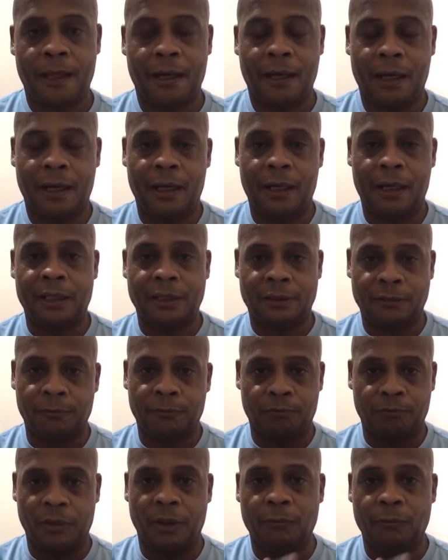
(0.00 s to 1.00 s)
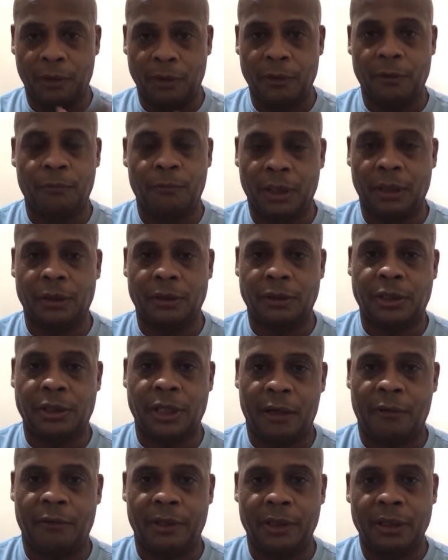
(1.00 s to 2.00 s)
as a member of the
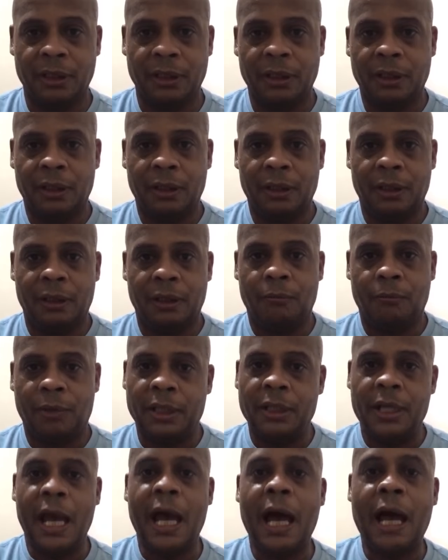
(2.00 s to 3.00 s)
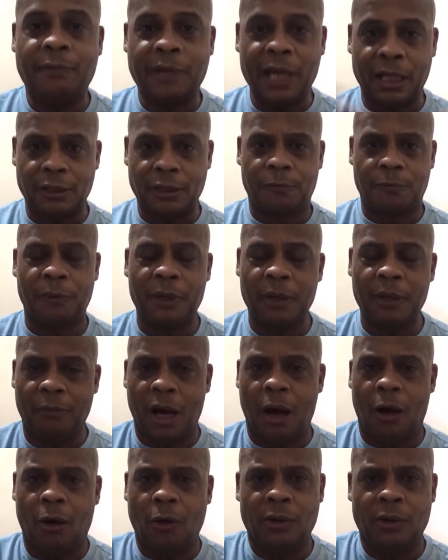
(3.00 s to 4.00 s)
military, but now I've got to spend
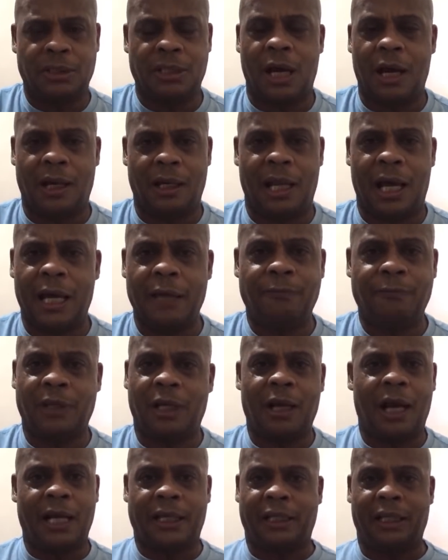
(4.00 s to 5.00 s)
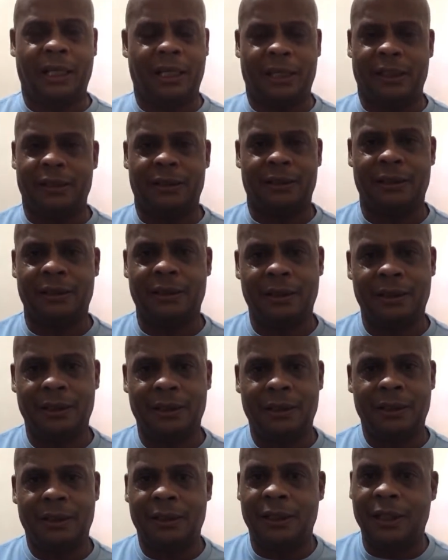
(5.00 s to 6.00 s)
my whole entire life there. I can't
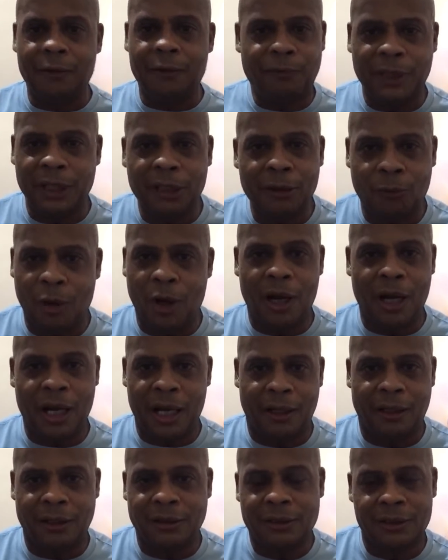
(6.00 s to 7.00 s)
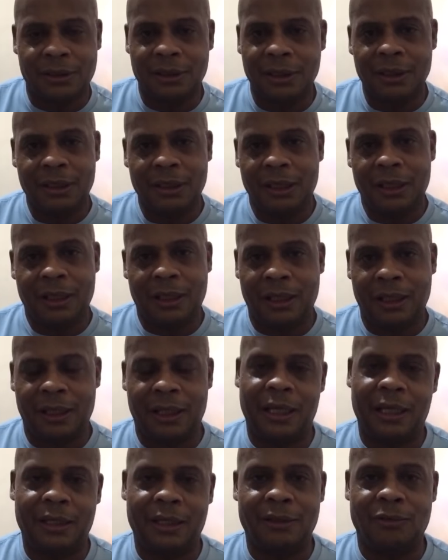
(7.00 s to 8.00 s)
live anywhere else
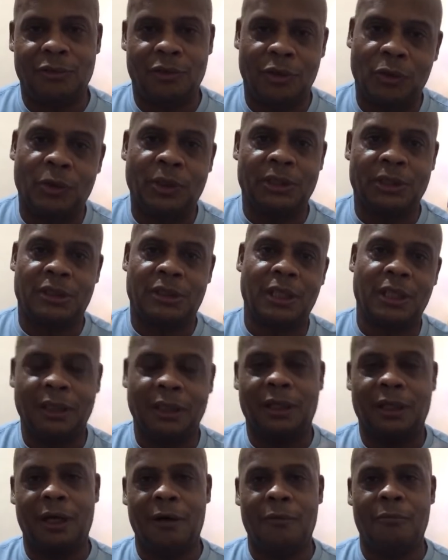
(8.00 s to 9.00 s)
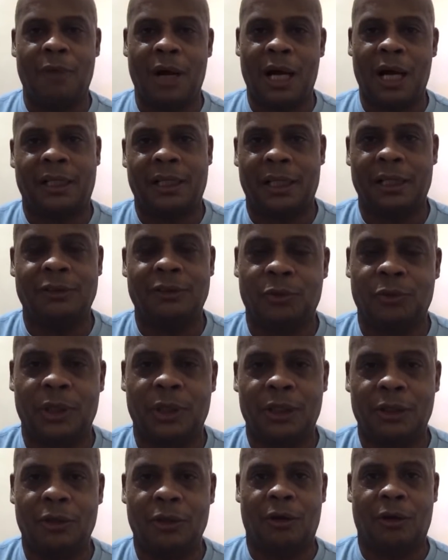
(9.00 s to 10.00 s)
and, you know, and still love my country.
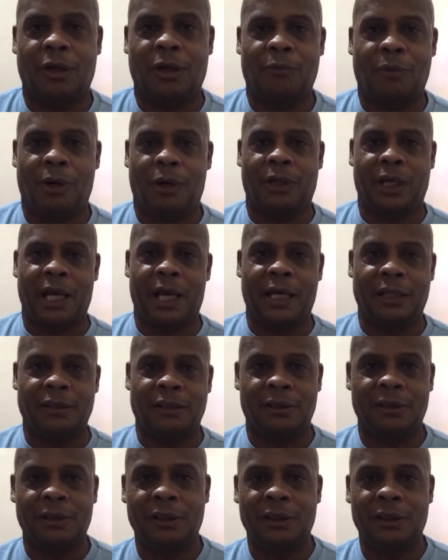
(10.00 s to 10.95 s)
You know, come on, guys.